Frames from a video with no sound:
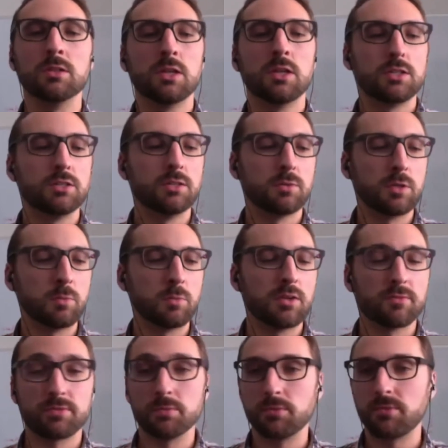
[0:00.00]
we went
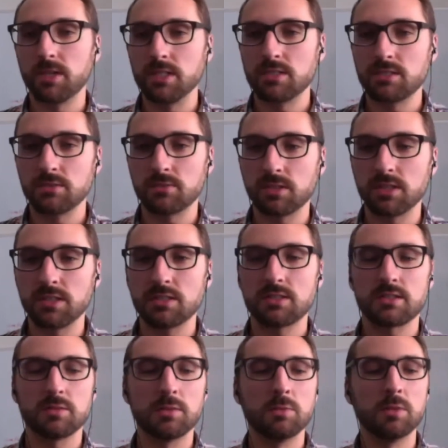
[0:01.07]
from face to face,
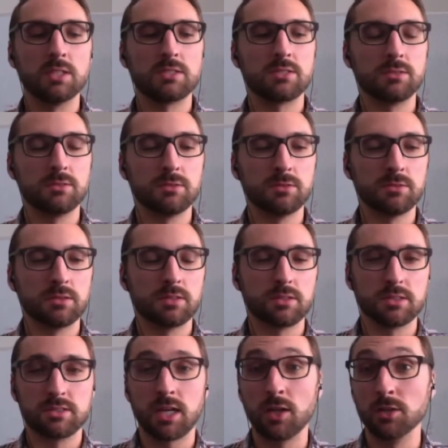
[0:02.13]
then we went to the
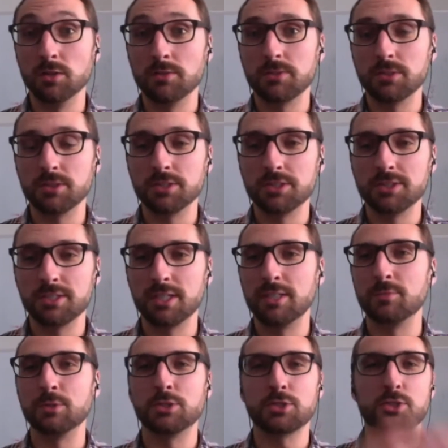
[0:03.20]
telephone, right? We
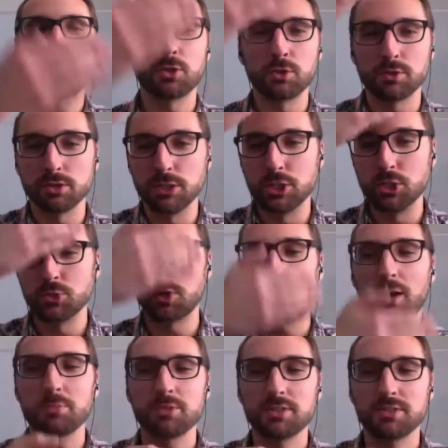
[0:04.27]
just totally
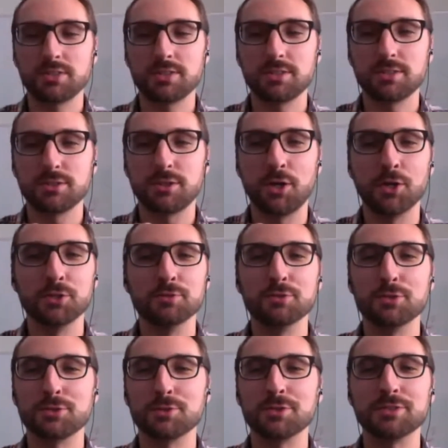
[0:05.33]
dropped all of the
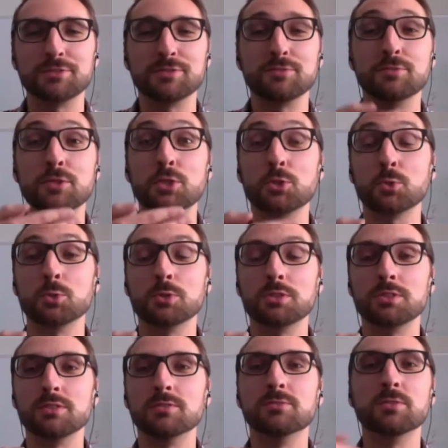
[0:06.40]
sort of
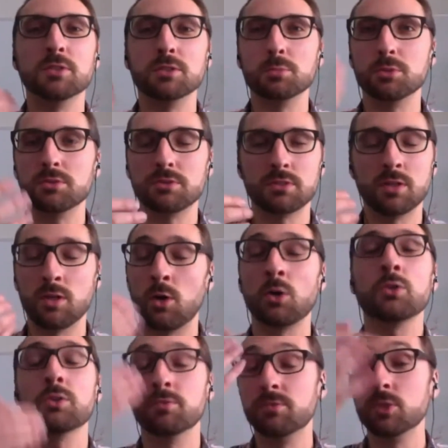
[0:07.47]
all
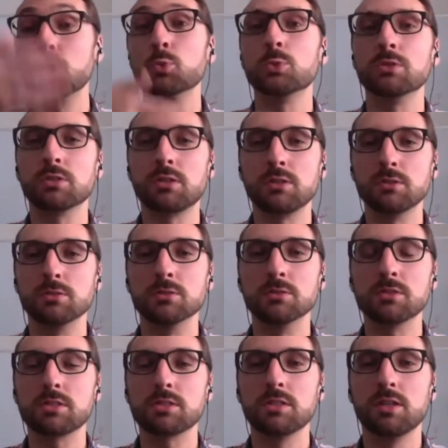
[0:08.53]
the visual
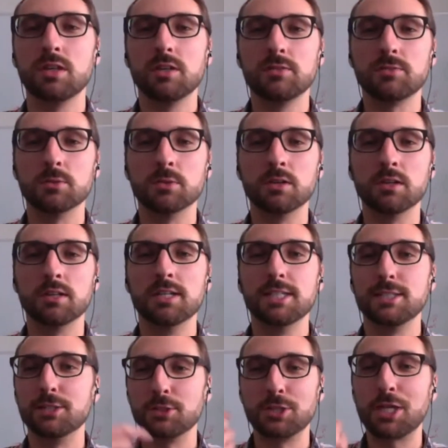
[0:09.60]
cues for,
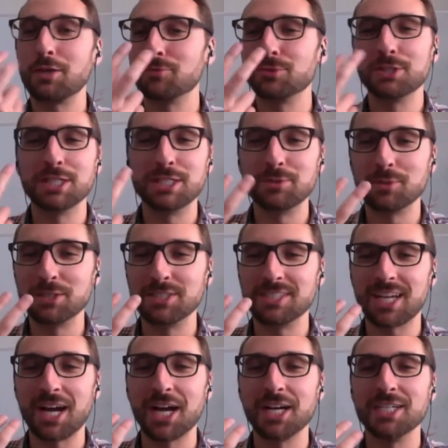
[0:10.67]
you can't read anyone's
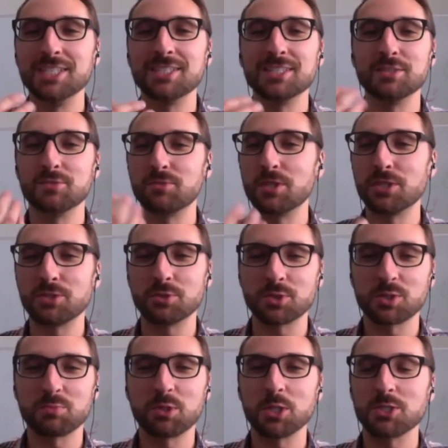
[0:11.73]
eyes and their facial
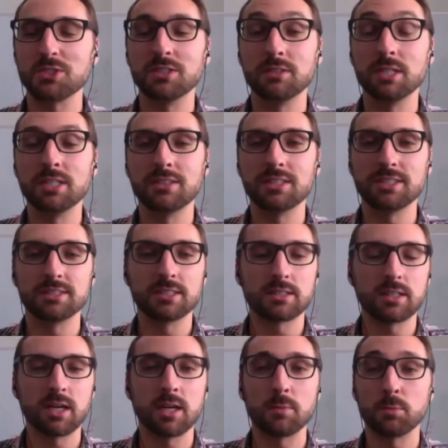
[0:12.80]
expression or anything like
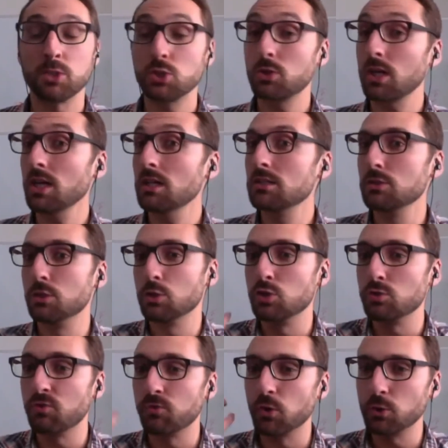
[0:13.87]
that. But you can, you
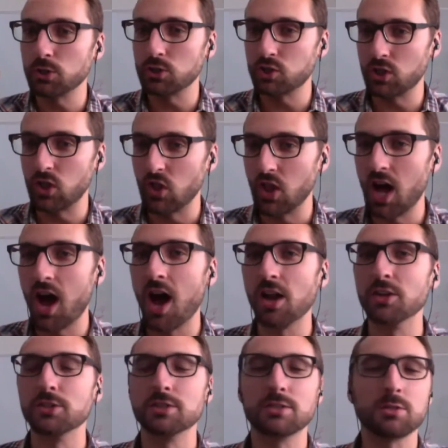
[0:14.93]
focus a lot on
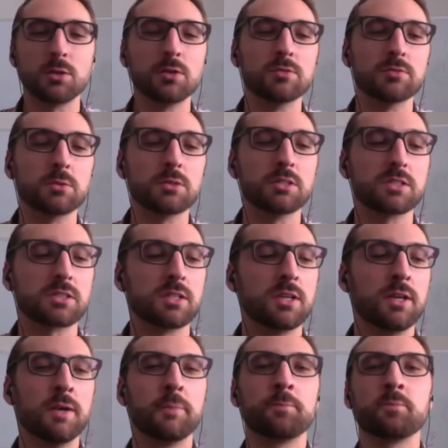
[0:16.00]
their tone of voice.
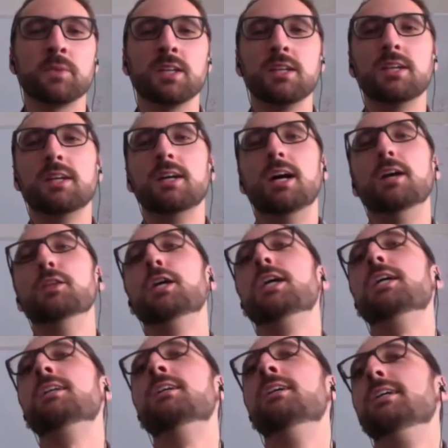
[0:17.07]
And then,